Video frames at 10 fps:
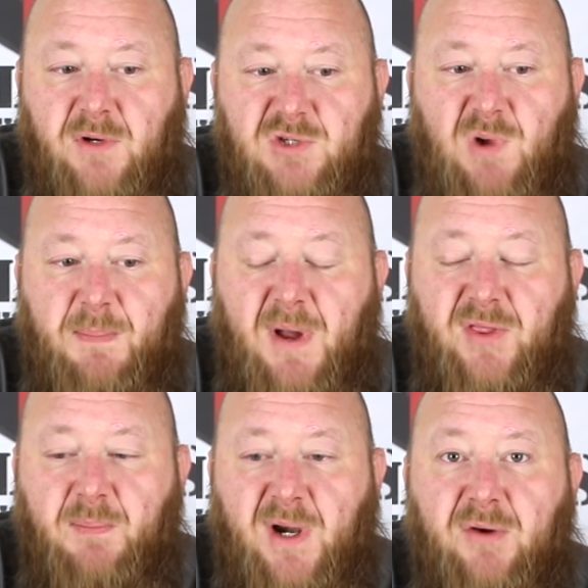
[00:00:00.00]
you were to swap
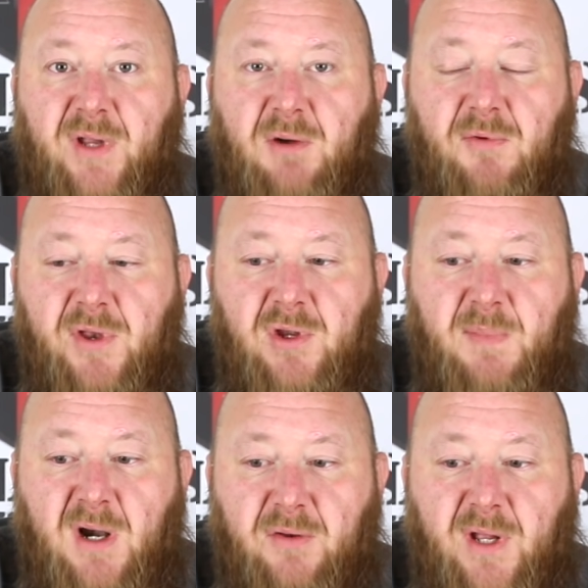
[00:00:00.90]
out the barrel nut with a new
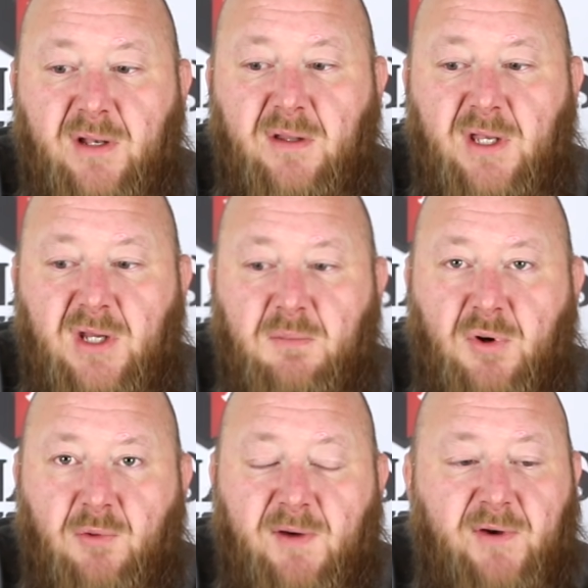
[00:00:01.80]
barrel nut, and then you could
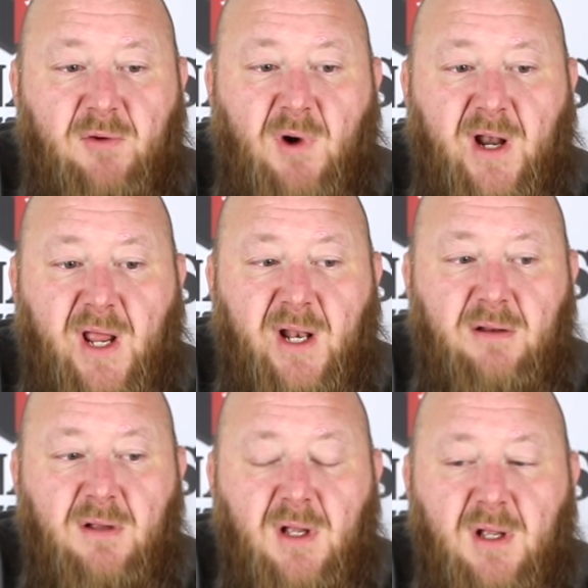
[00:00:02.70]
put whatever you want on it.
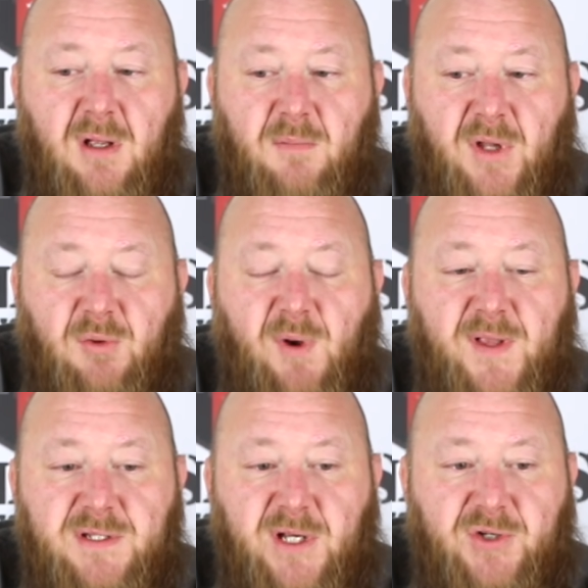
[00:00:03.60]
But the way
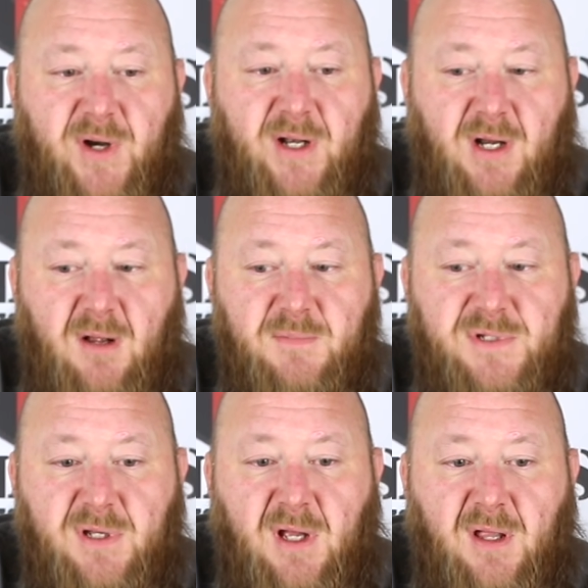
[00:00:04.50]
this thing tread
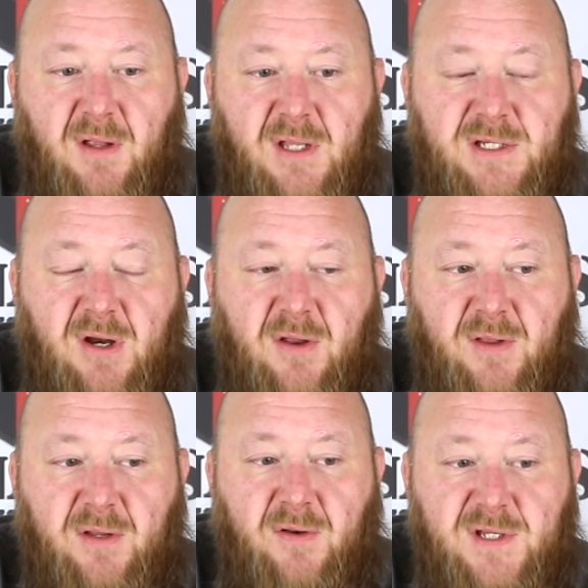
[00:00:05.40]
comes, it's either
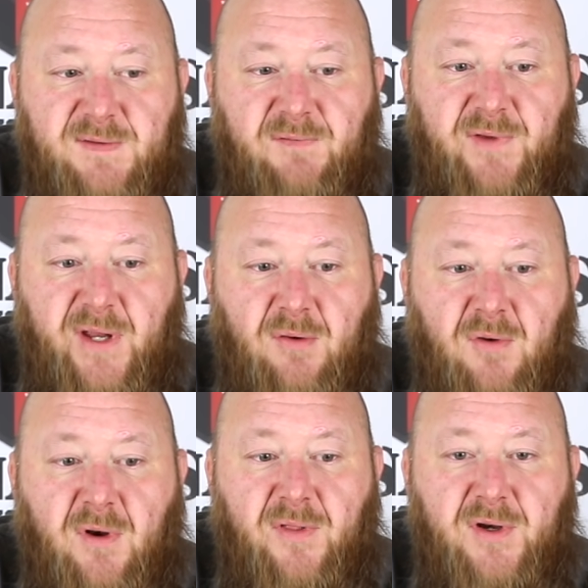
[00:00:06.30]
this 15
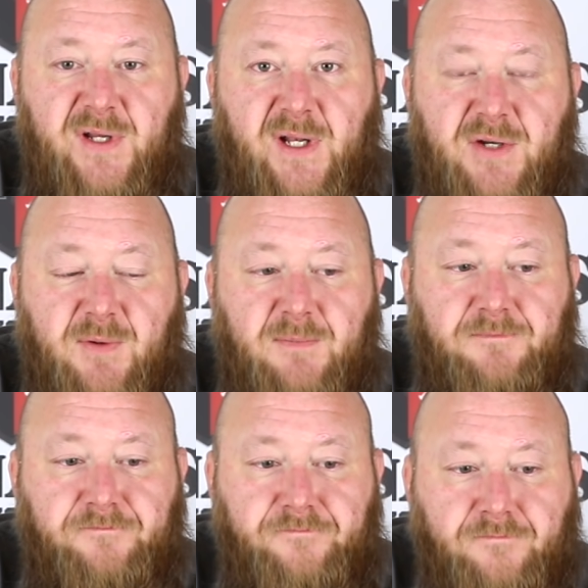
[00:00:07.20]
or a 13-inch one.
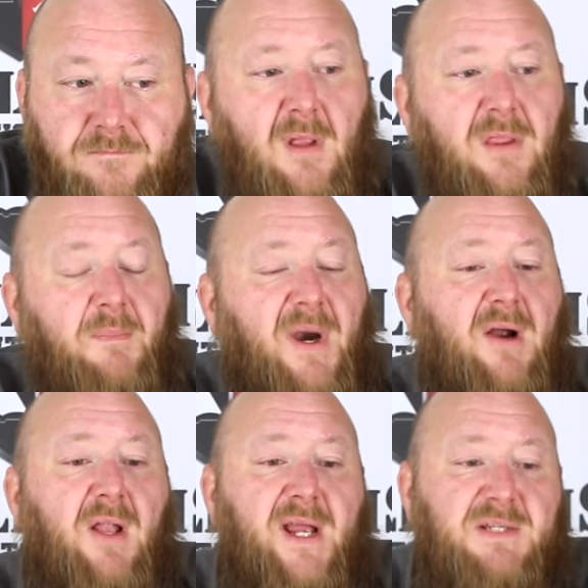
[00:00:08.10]
The
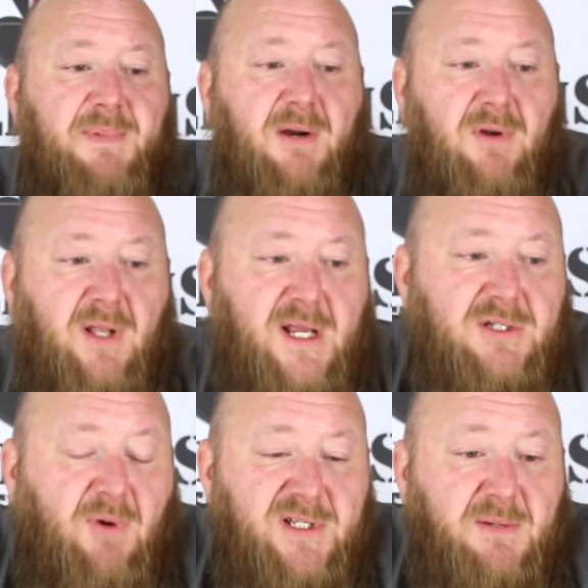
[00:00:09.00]
barrel, I expect, would
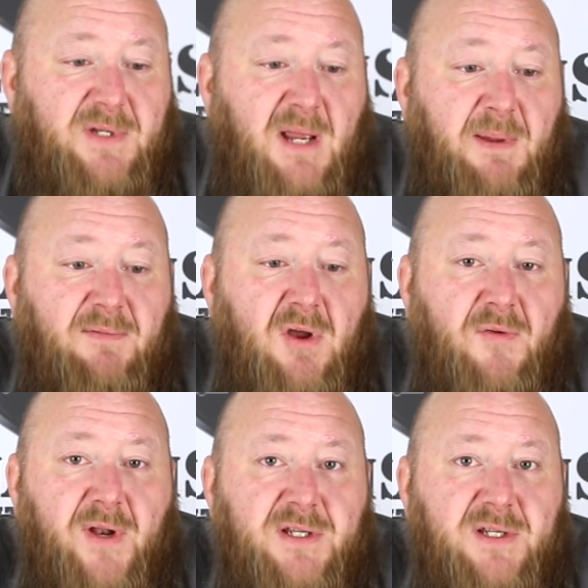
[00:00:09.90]
last quite some time, even
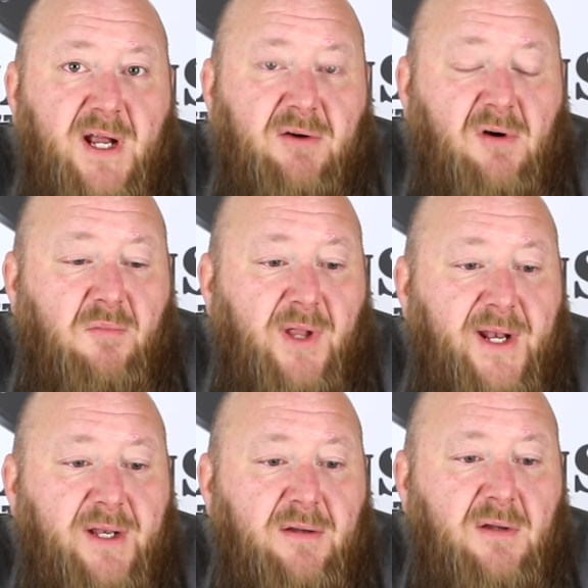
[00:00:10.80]
though that it's not
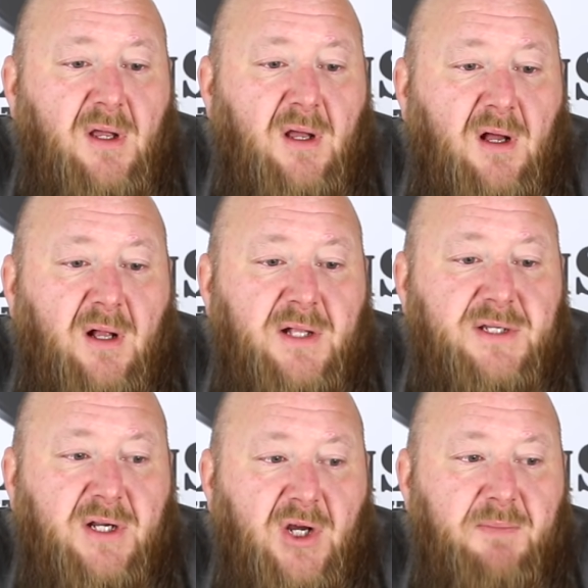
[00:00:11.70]
chrome-plated.
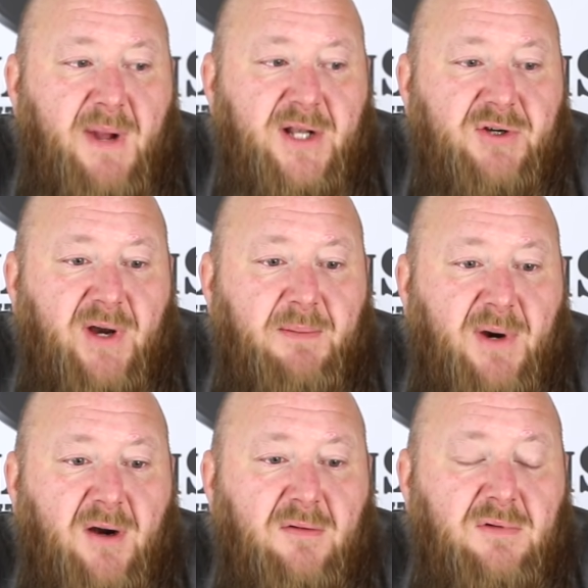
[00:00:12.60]
It's a good match-grade
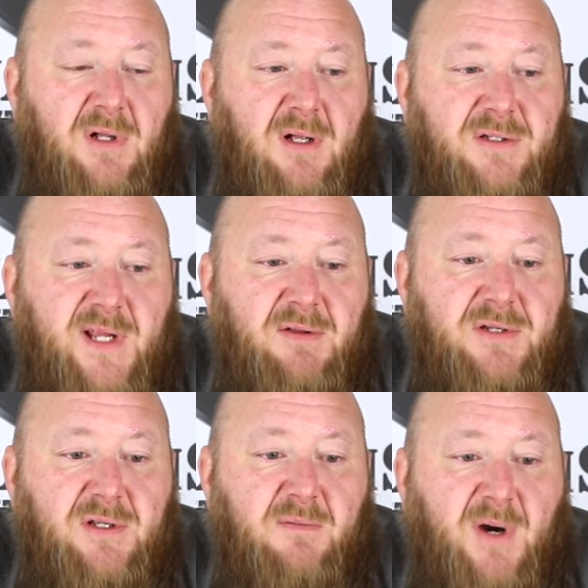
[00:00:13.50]
barrel,
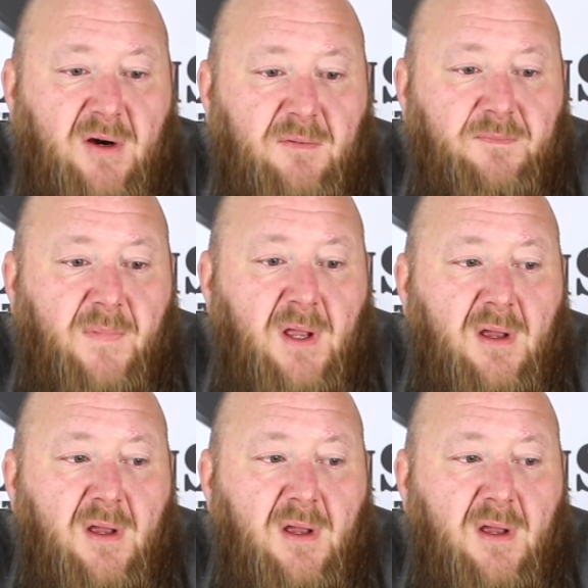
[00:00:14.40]
stainless steel barrel.